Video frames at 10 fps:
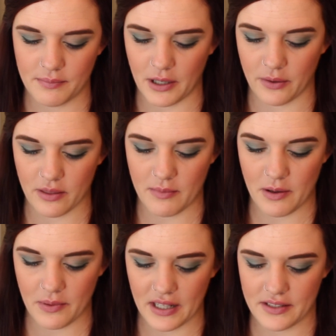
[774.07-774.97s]
bear with me
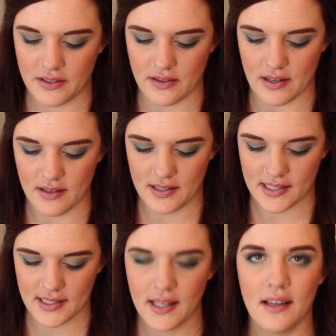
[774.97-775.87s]
while I do
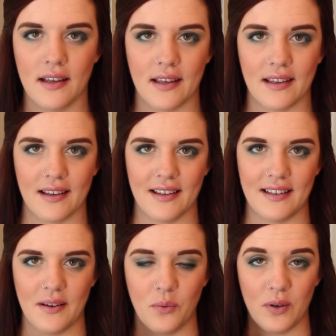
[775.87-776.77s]
this.
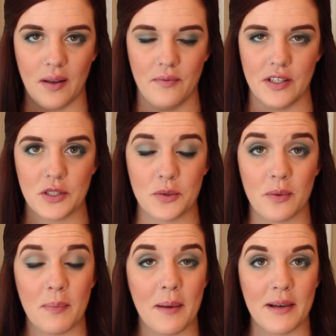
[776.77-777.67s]
And when I'm finished
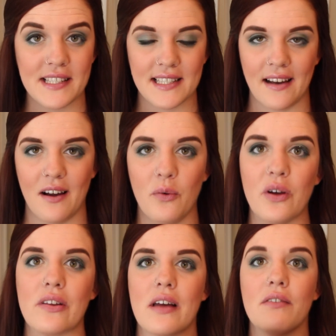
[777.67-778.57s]
with my mascara, we
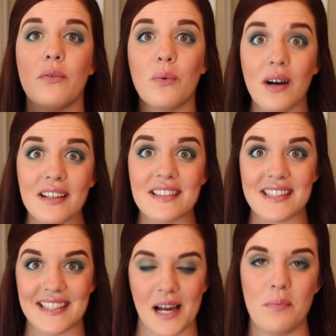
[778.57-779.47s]
only have one
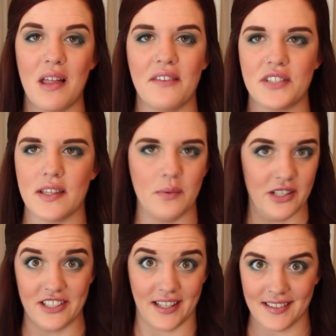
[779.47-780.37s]
step left and then we
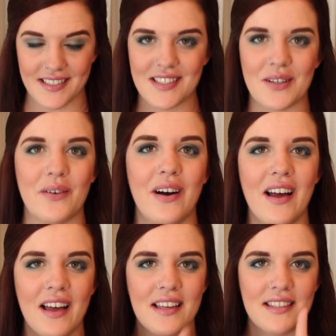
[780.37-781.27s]
are done. So
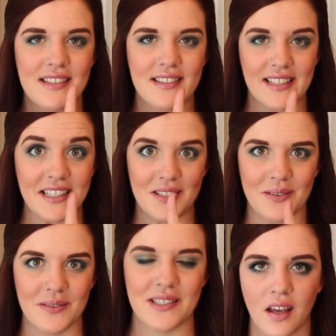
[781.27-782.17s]
stay
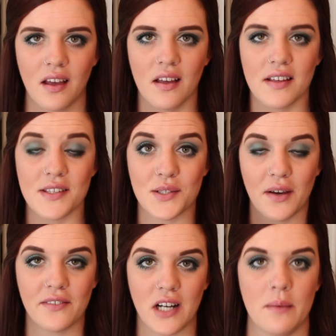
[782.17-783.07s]
tuned. So
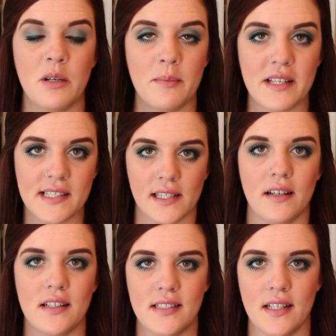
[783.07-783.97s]
I've got my
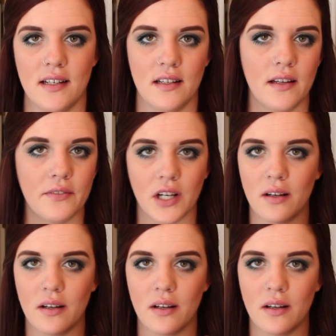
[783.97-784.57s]
mascara done. I've